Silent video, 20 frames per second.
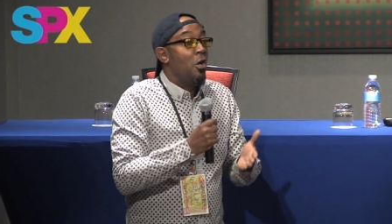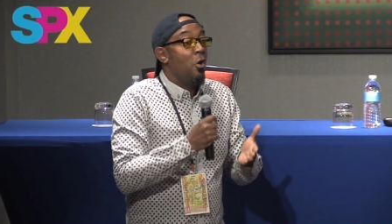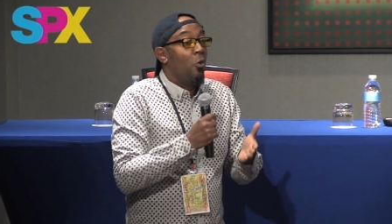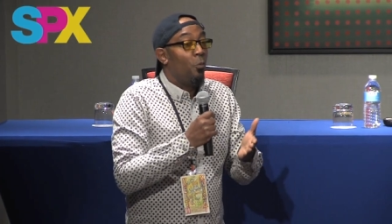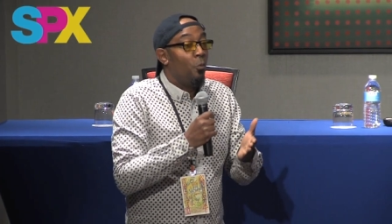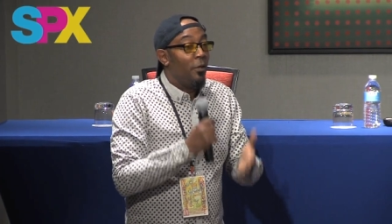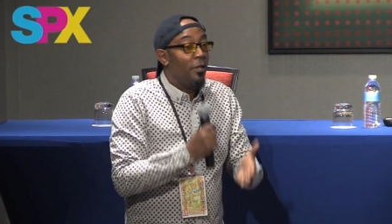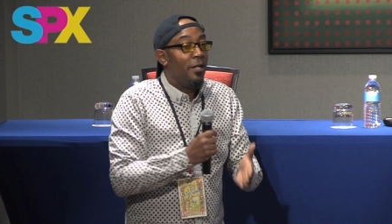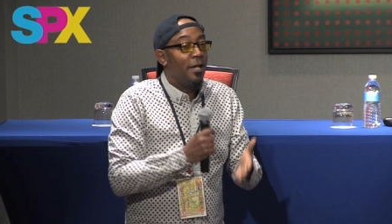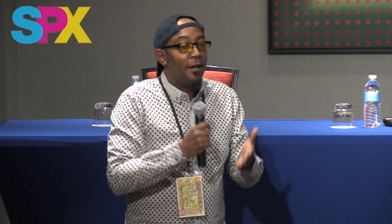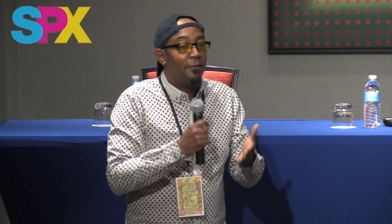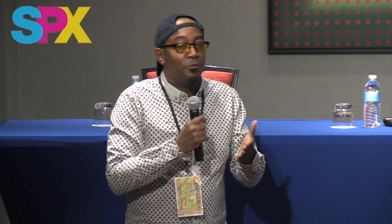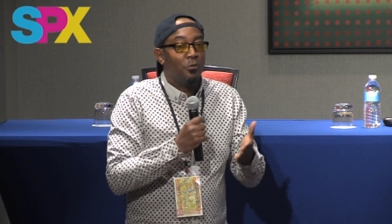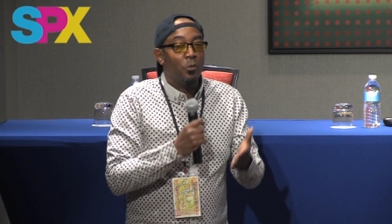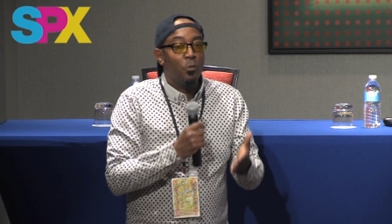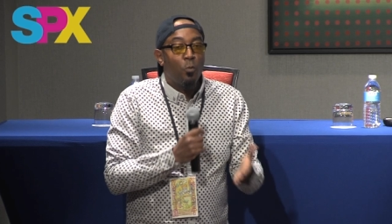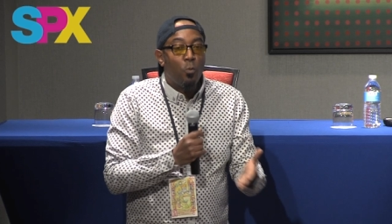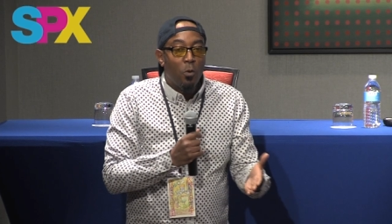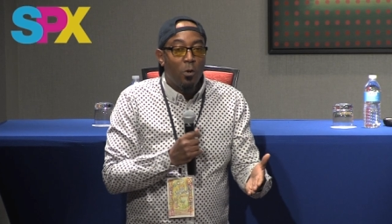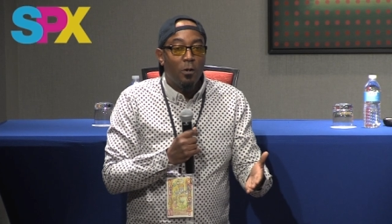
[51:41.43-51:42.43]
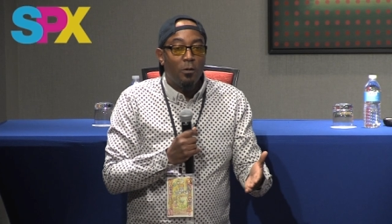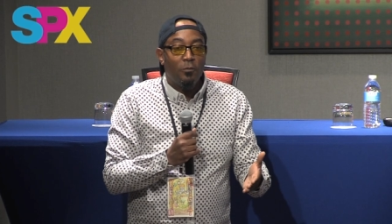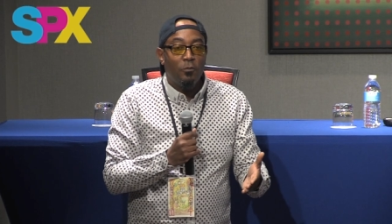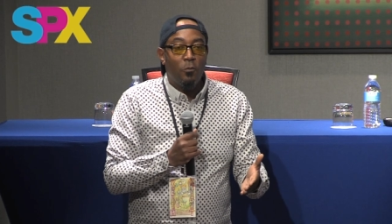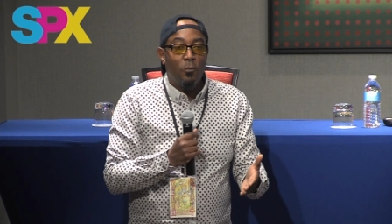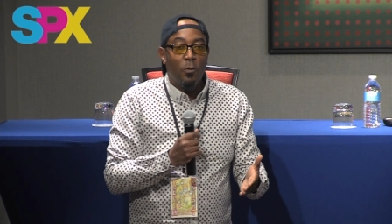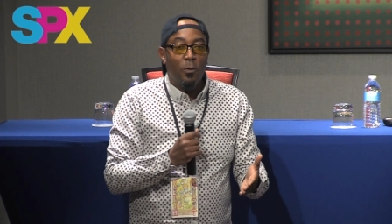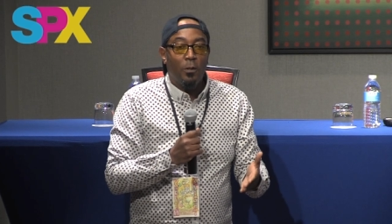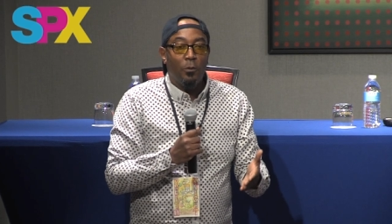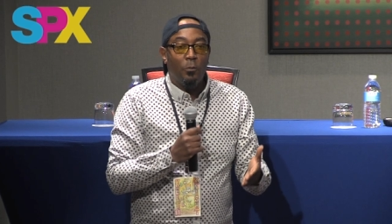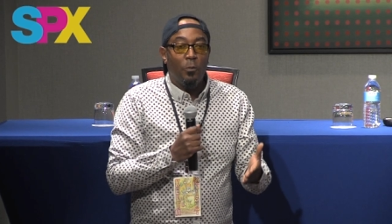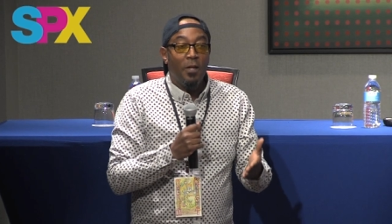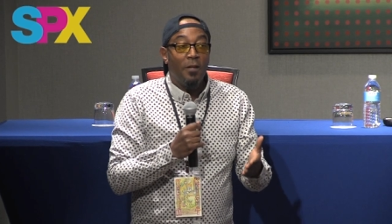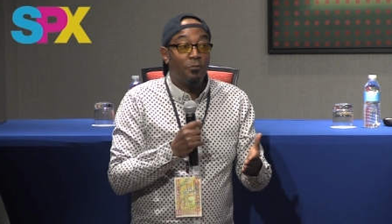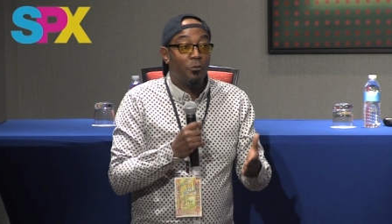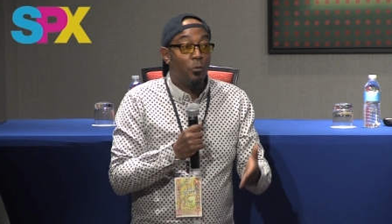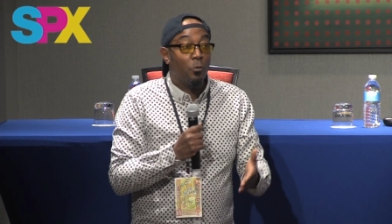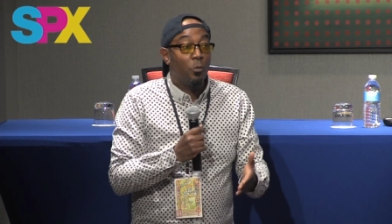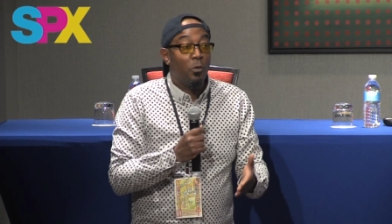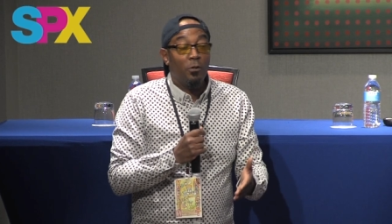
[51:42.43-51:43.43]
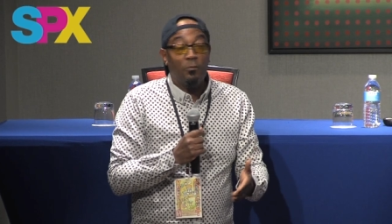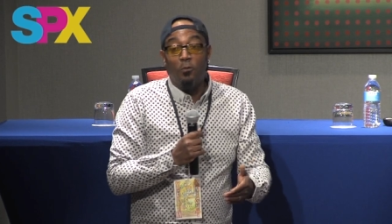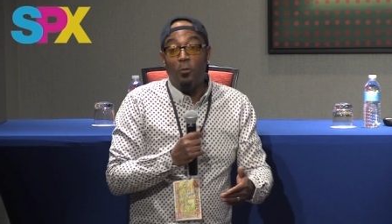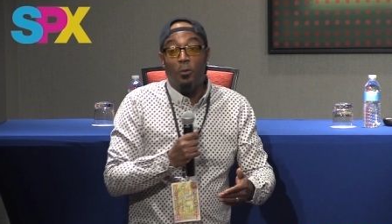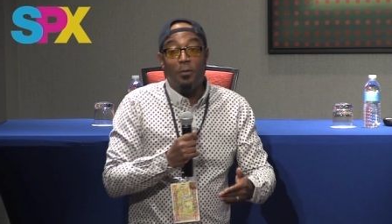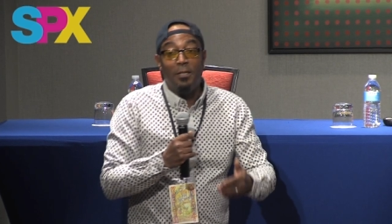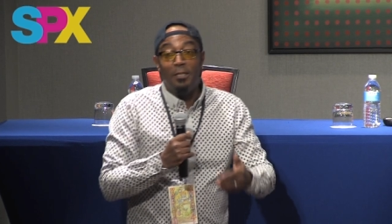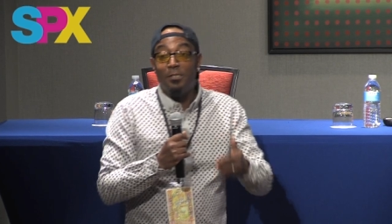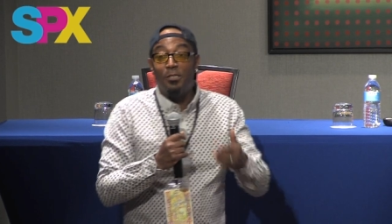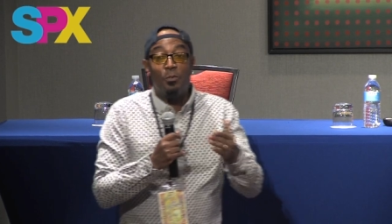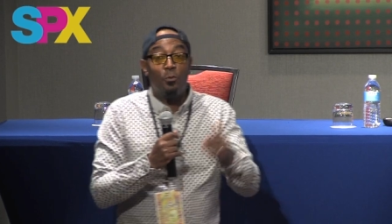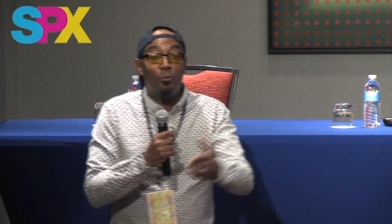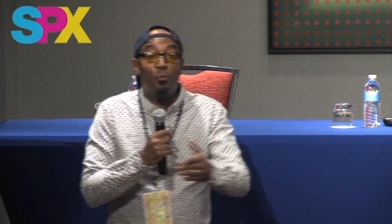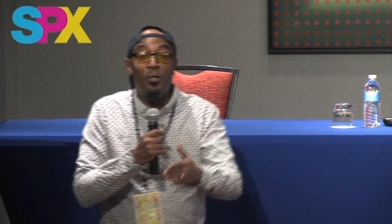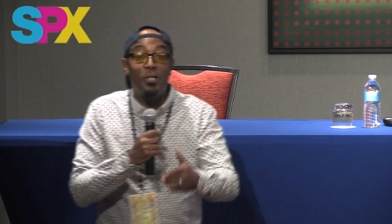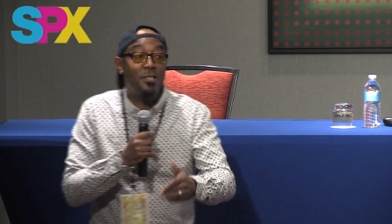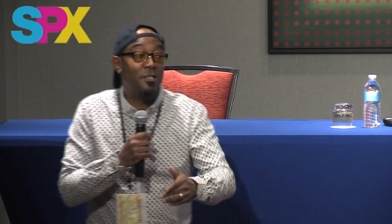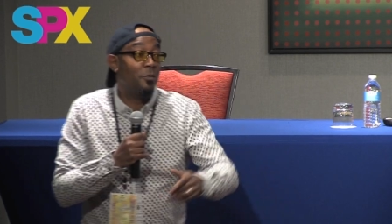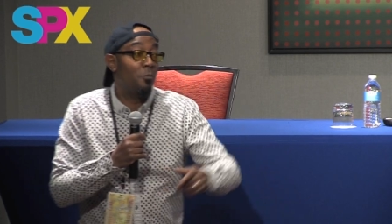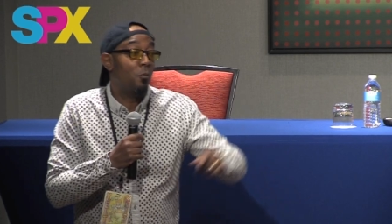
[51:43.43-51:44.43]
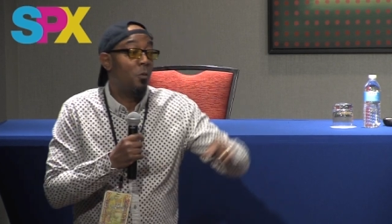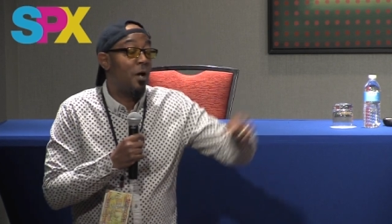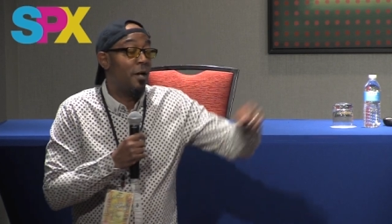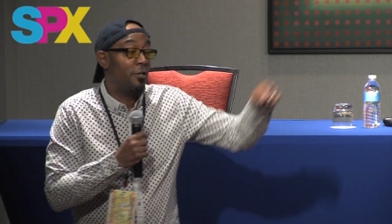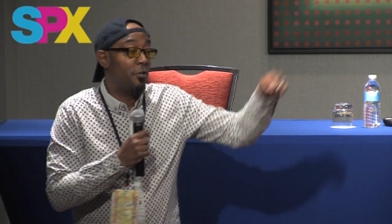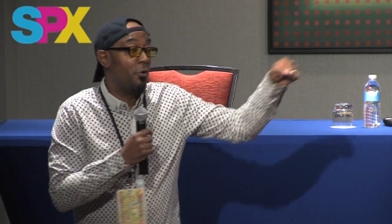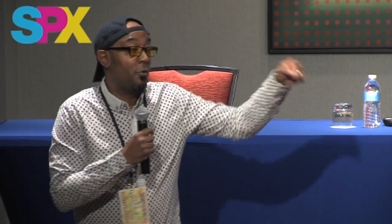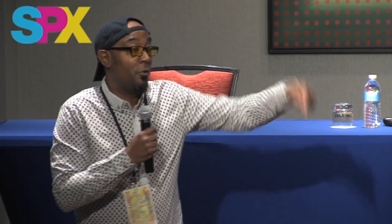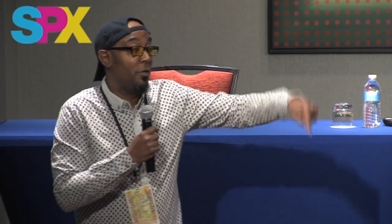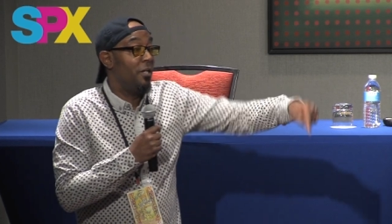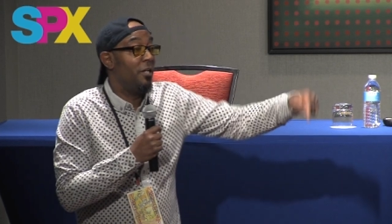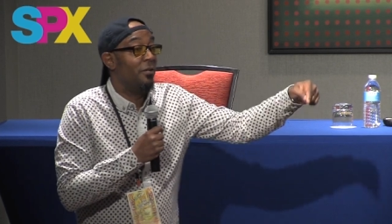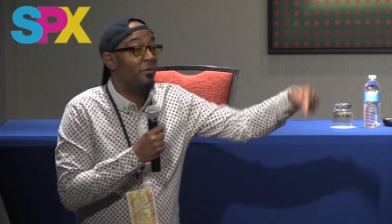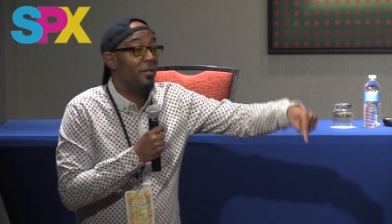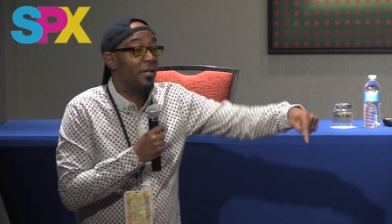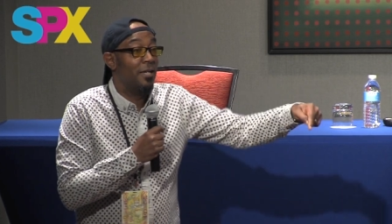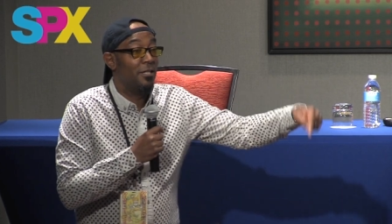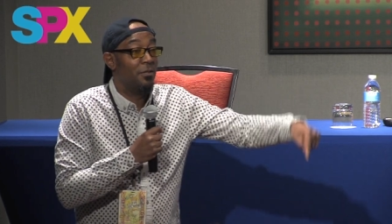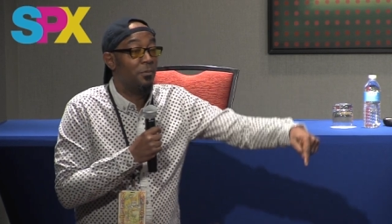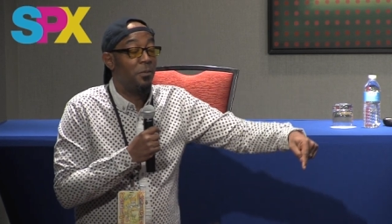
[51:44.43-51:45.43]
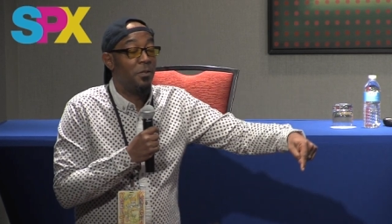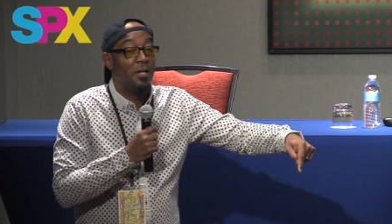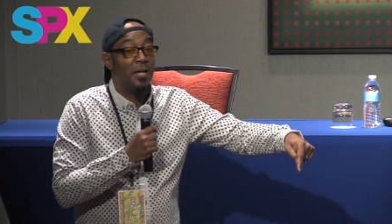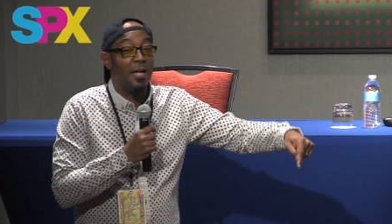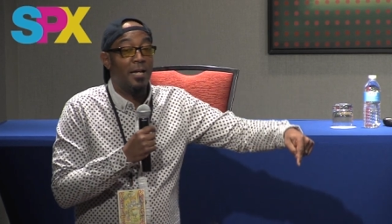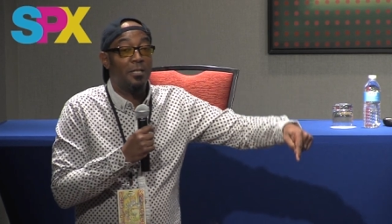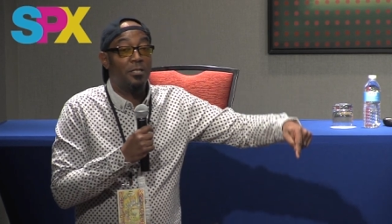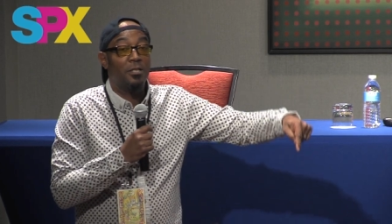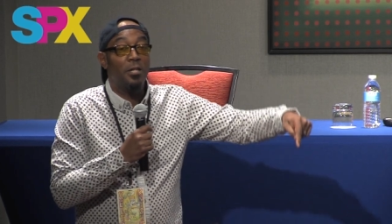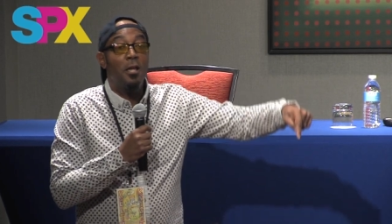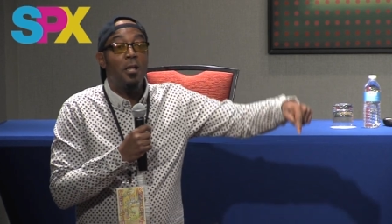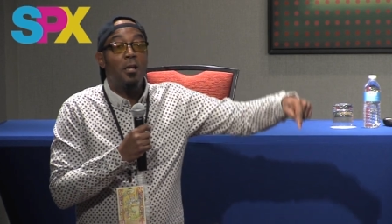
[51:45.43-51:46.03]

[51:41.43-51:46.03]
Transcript: We have to work for it. We have to work for it. It's the reason why you're here at SPX,